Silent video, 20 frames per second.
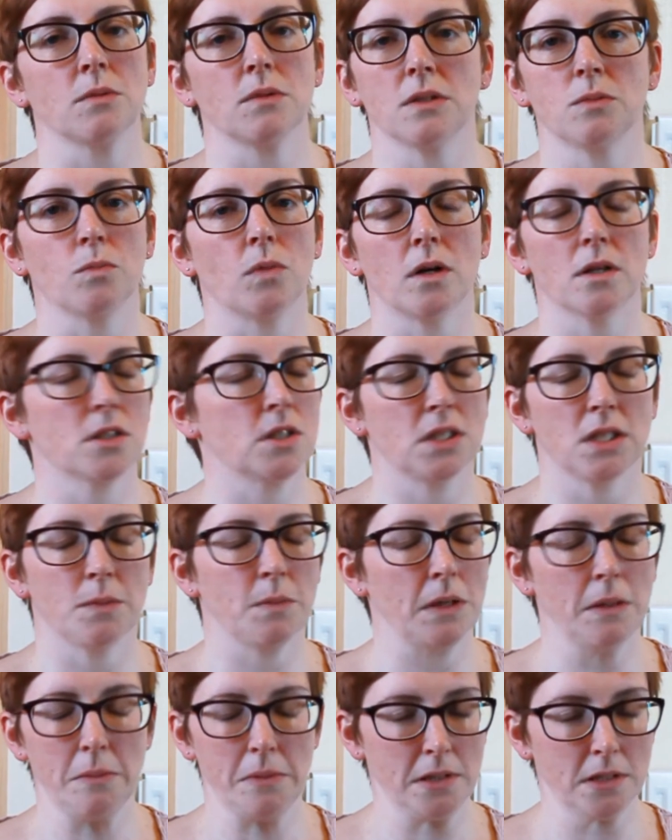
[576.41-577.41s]
We watch
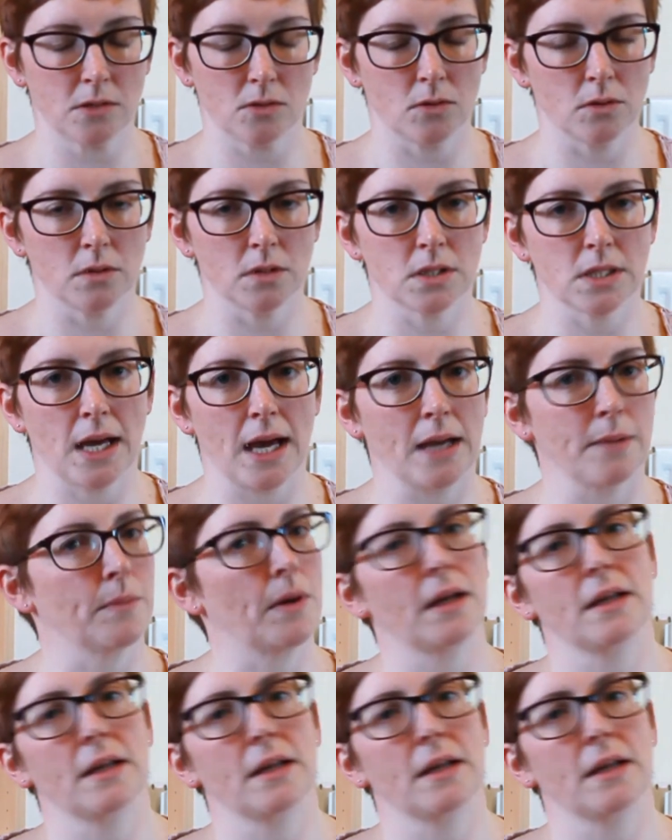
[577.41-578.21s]
CBeebies all the time,